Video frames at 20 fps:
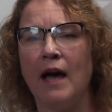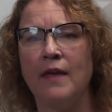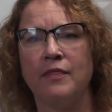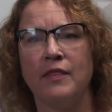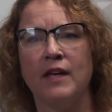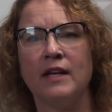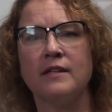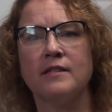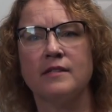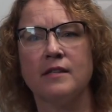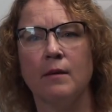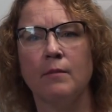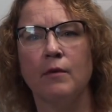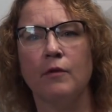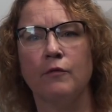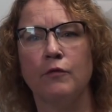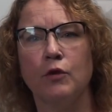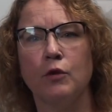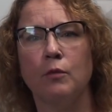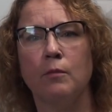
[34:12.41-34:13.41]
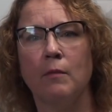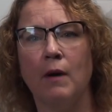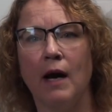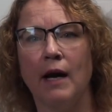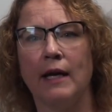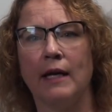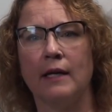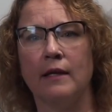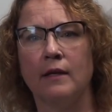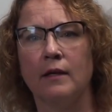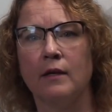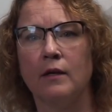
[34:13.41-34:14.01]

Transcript: think some of you might.